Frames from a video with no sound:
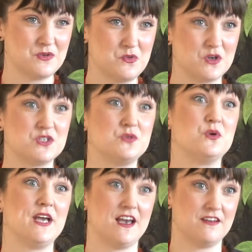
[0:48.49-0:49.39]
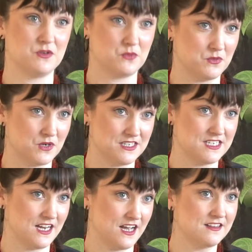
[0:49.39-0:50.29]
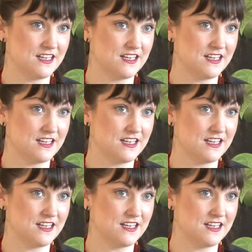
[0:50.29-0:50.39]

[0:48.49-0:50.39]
what did we have that we wanted to get out